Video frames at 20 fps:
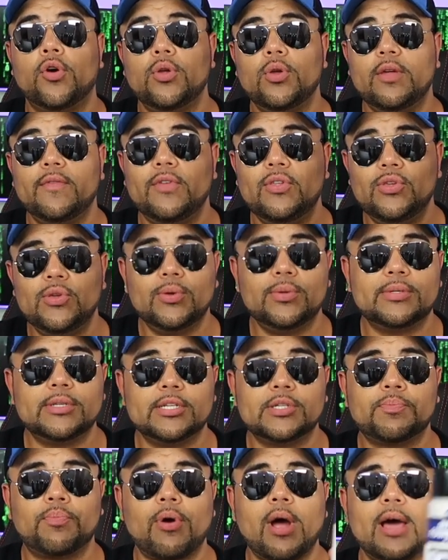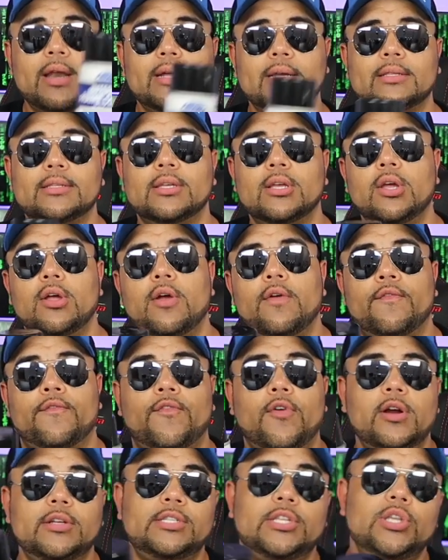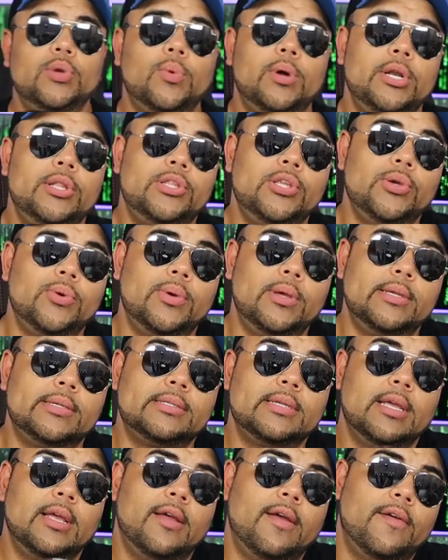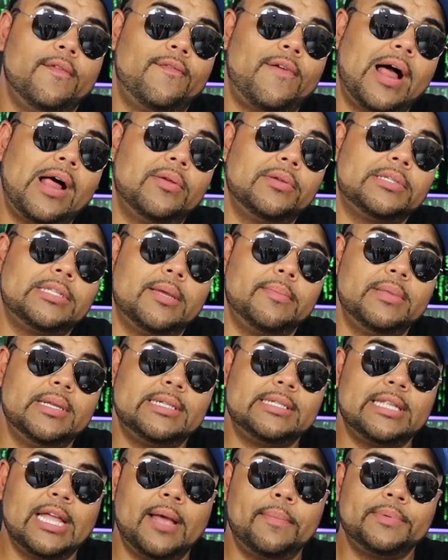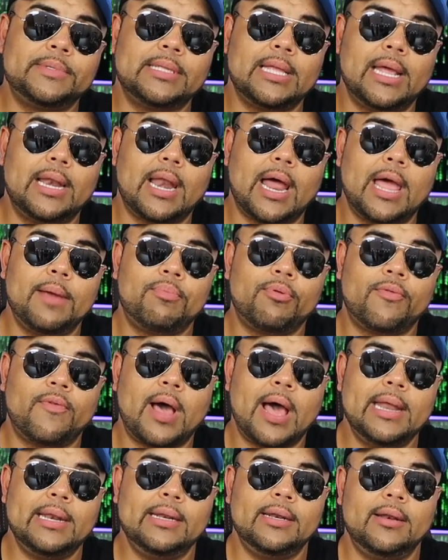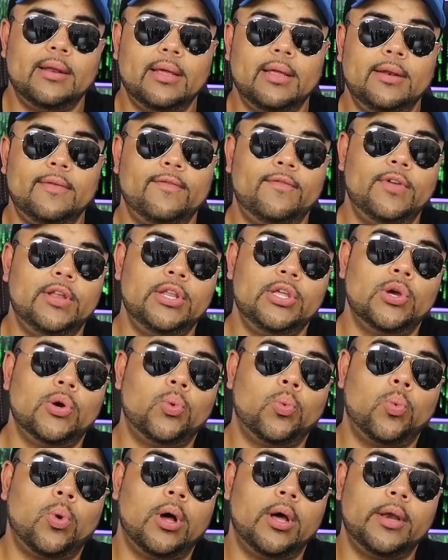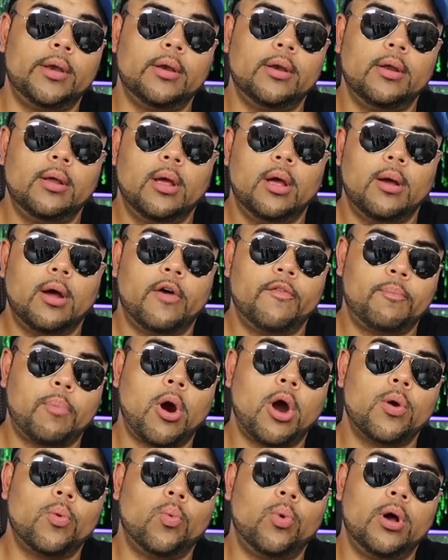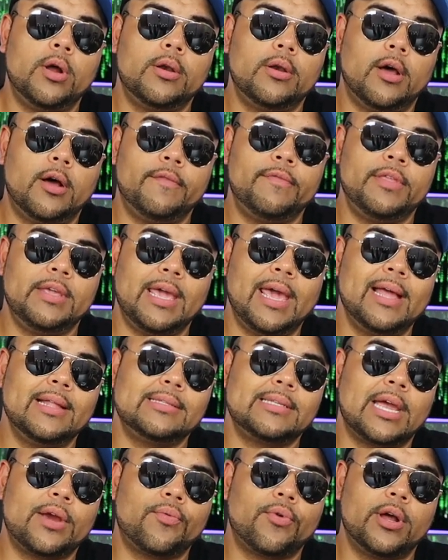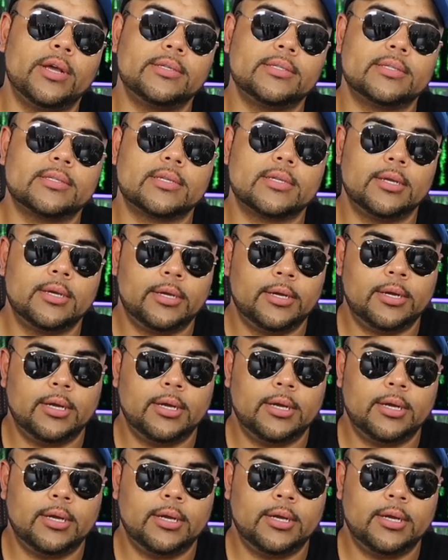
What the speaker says: you even use this product, first thing you want to do is follow some of the steps that I provided in video 1, part 1 of the anti-rust